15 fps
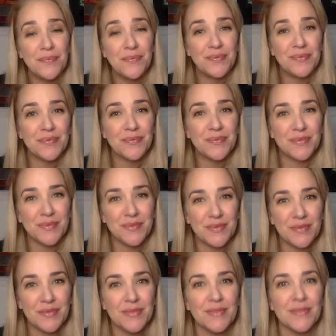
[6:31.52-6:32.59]

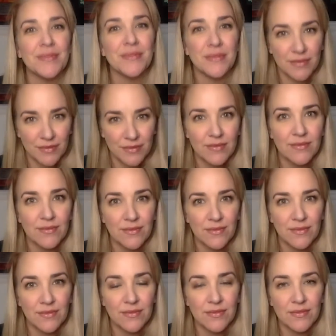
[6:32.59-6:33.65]

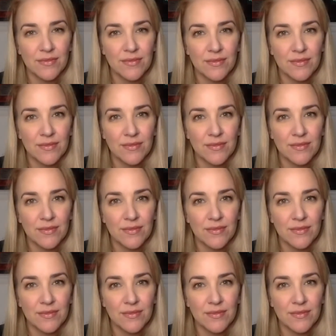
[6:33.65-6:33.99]
(not speaking)